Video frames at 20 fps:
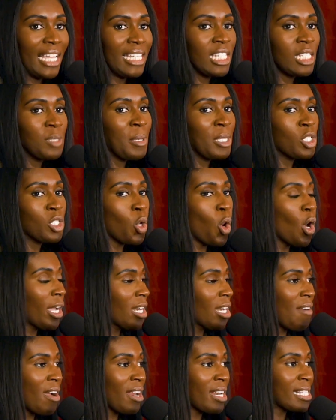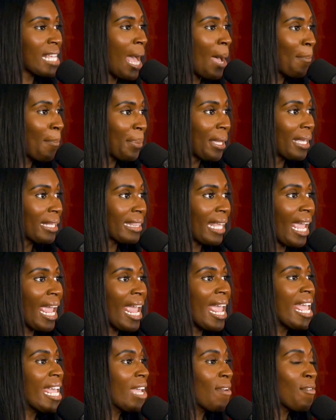They just be talking around the topic. They
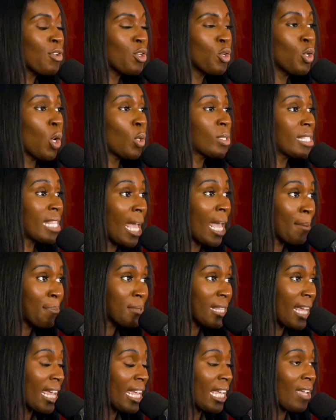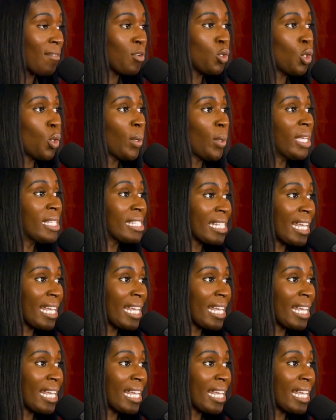ain't giving you no steps. They ain't giving you no